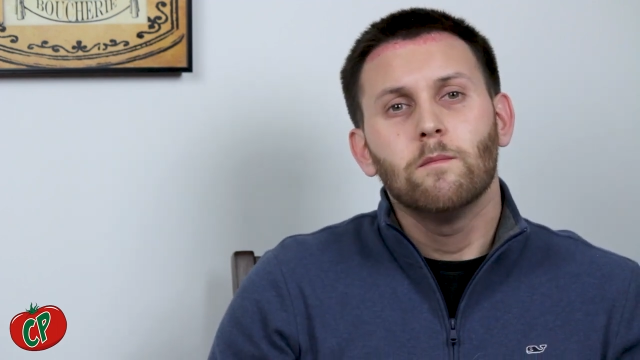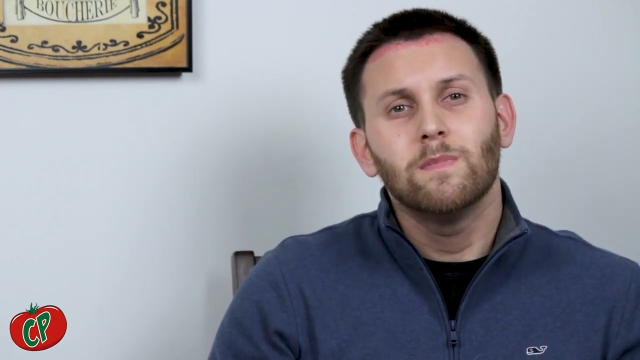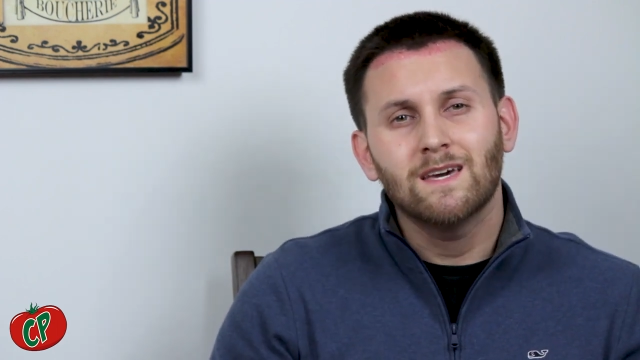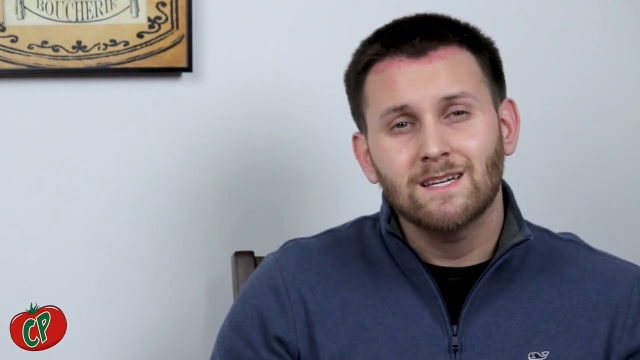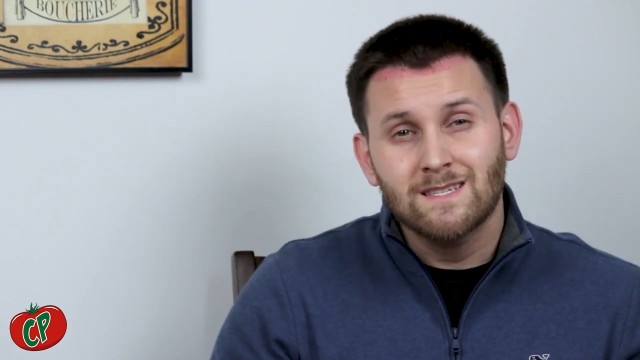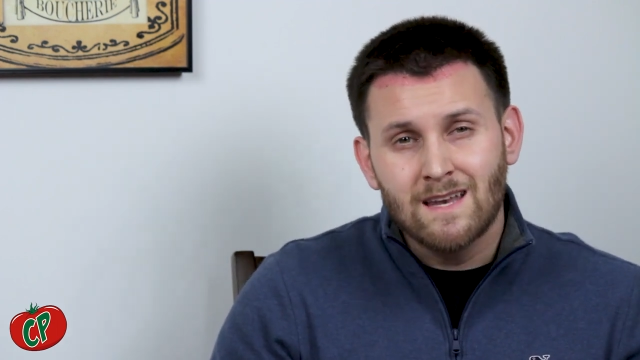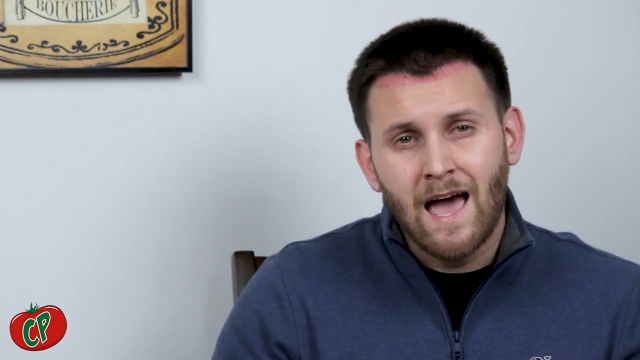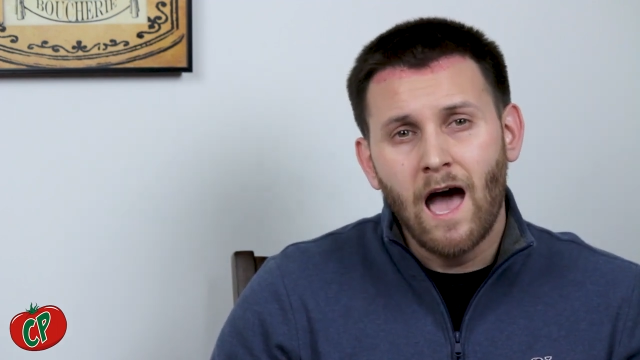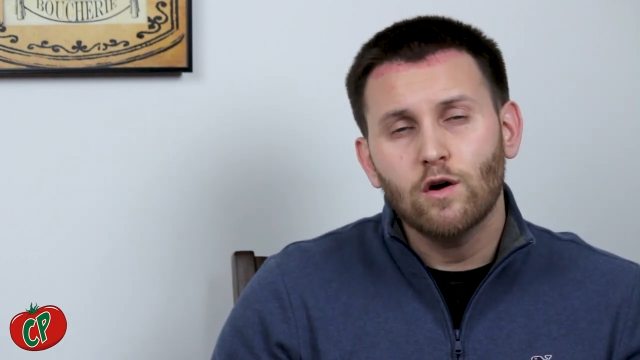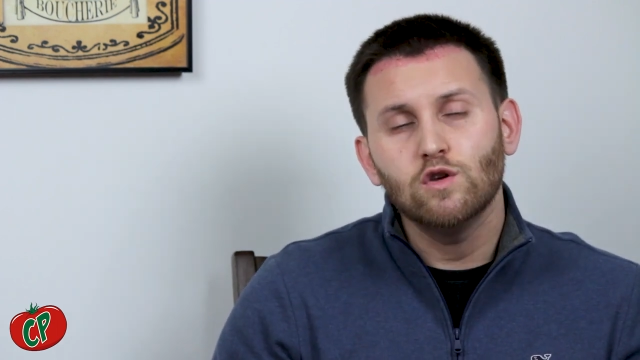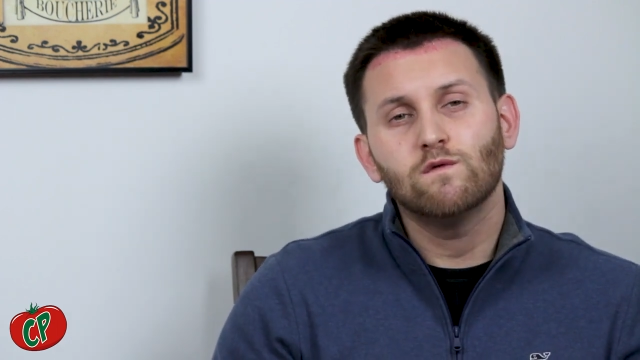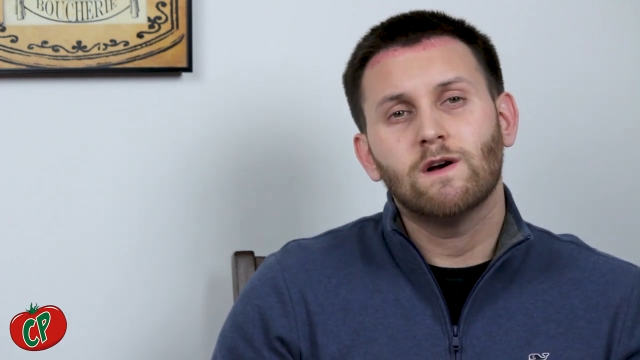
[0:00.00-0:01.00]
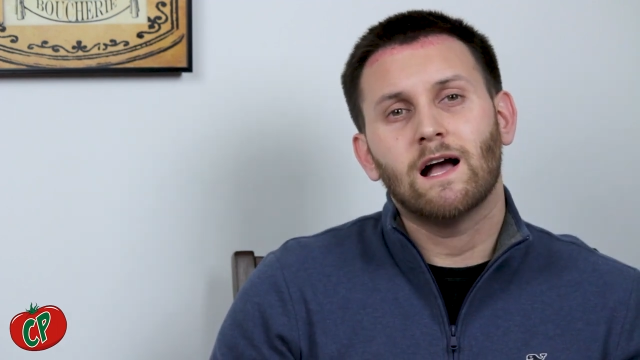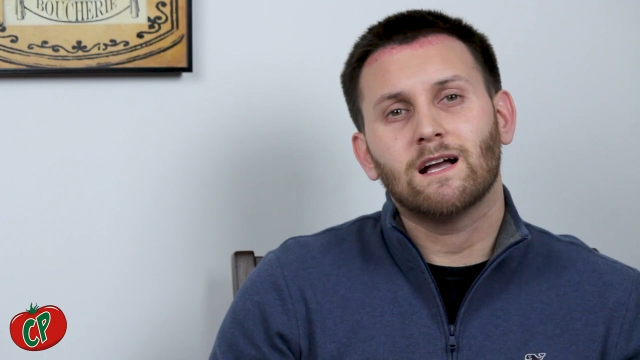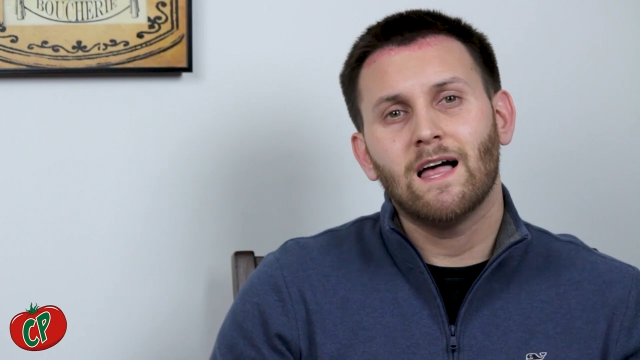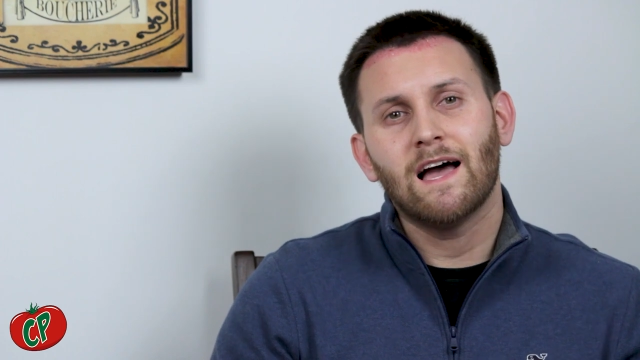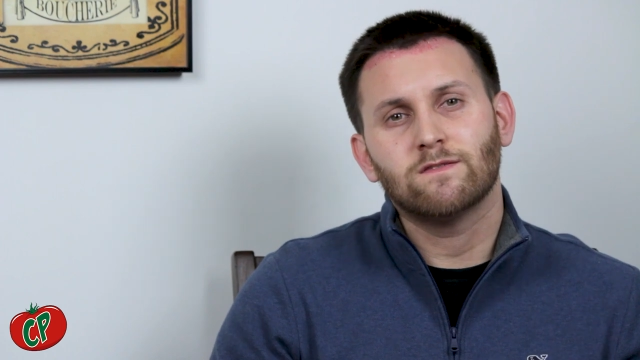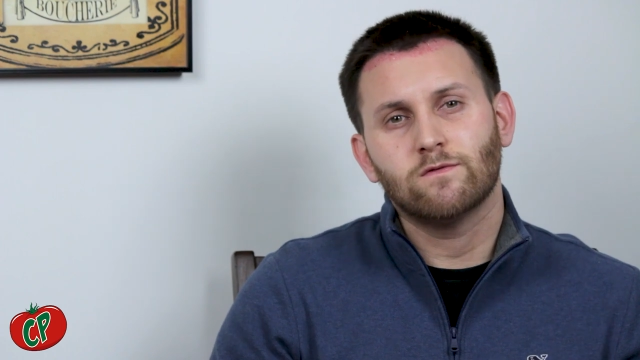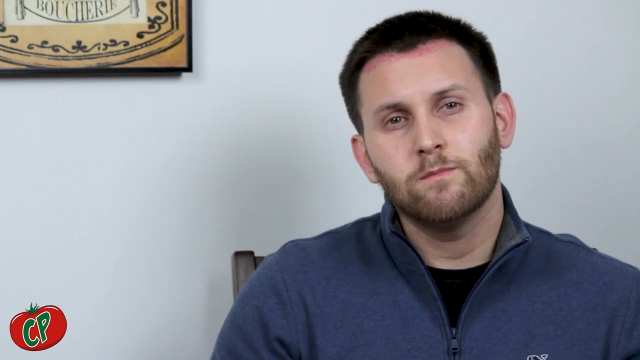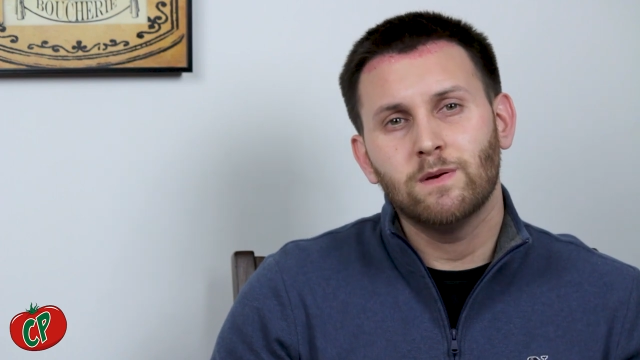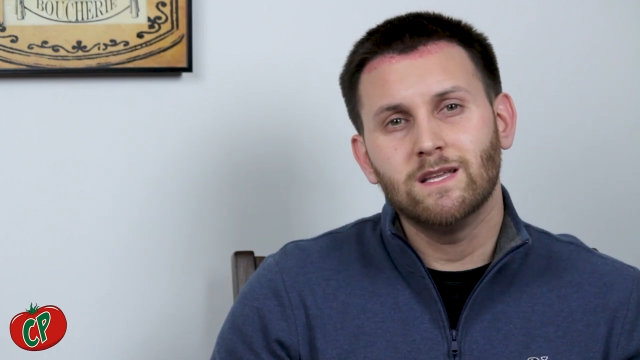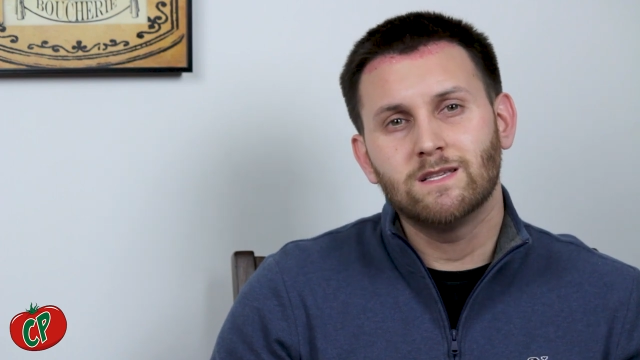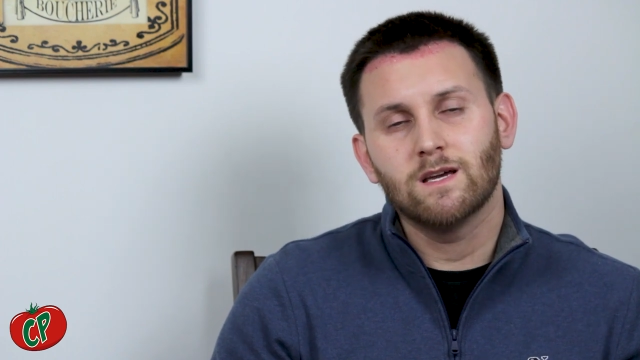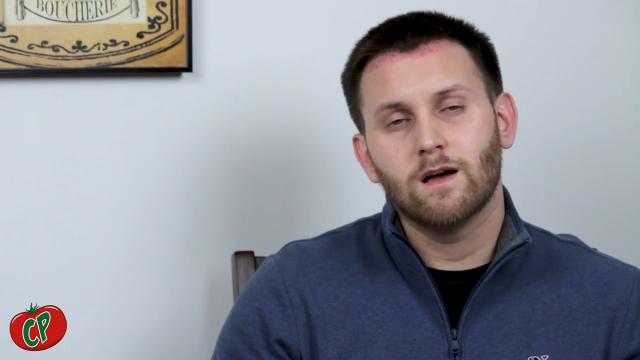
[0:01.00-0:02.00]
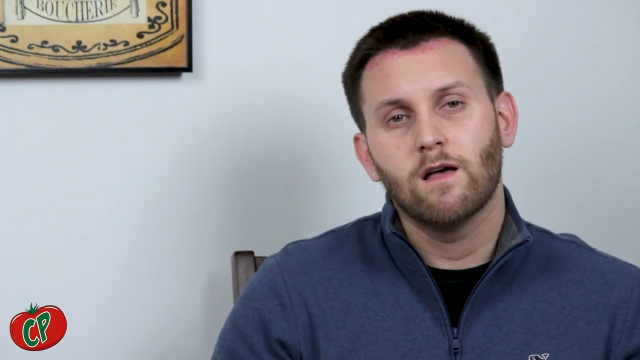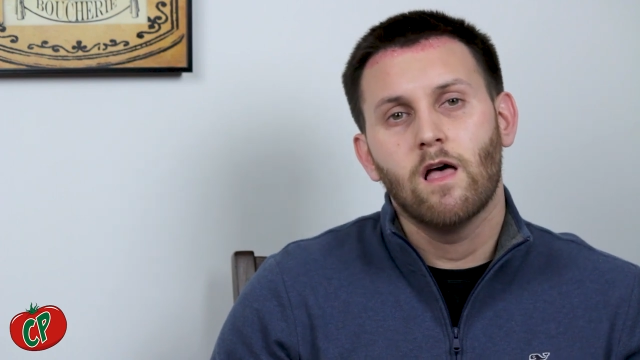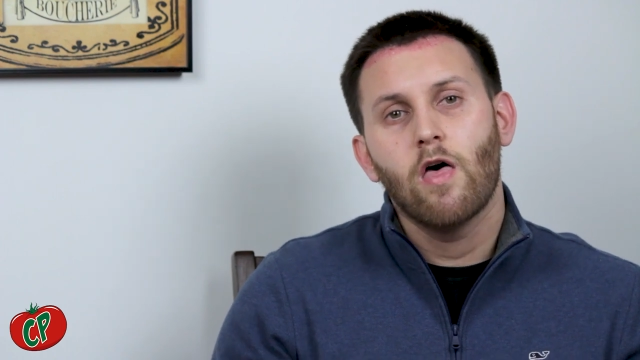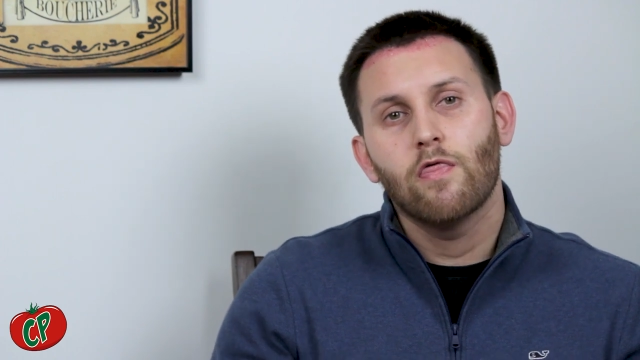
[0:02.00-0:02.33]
because now you've got Classroom Pizza,